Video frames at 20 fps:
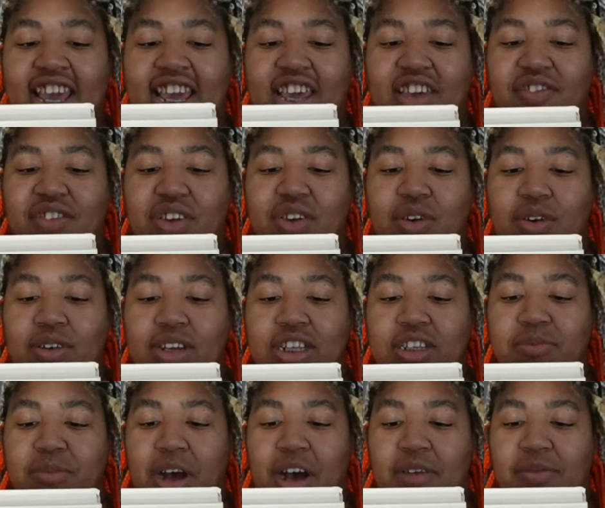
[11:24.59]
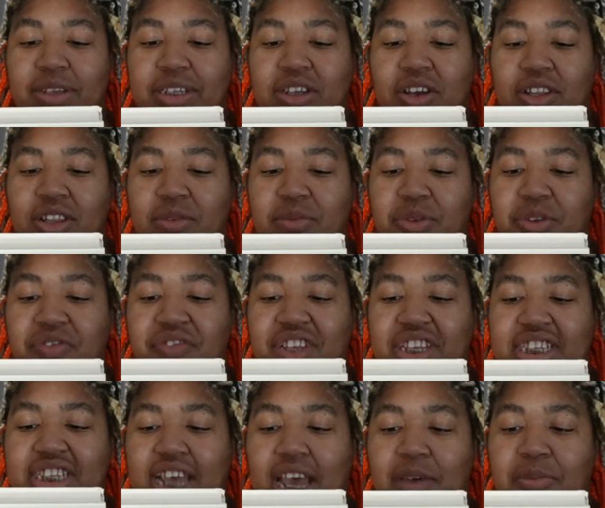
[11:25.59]
Even Goldie's mom is on the movie
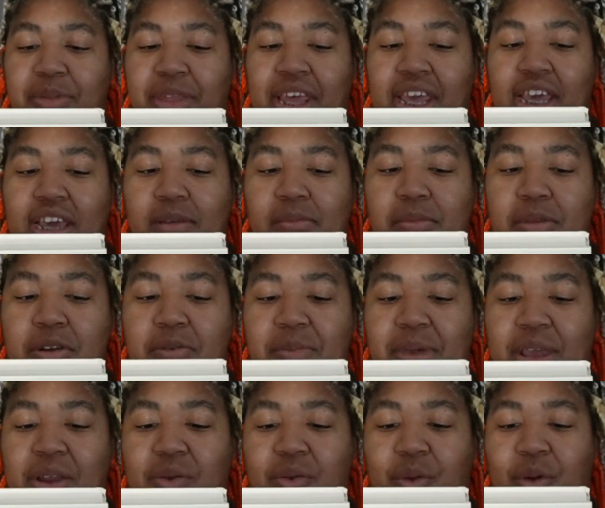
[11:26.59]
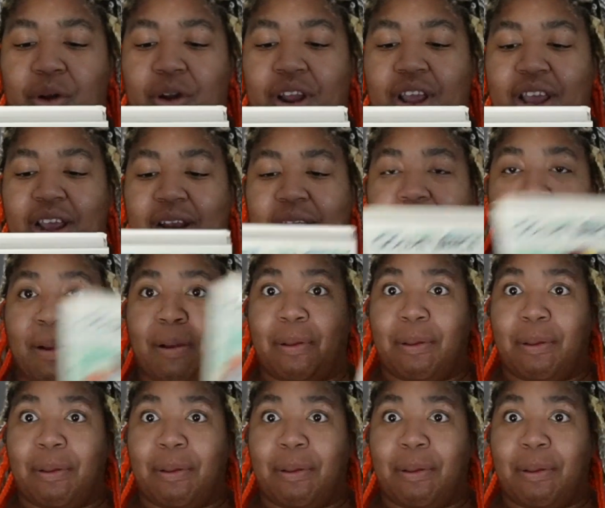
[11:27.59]
set playing a mermaid warrior.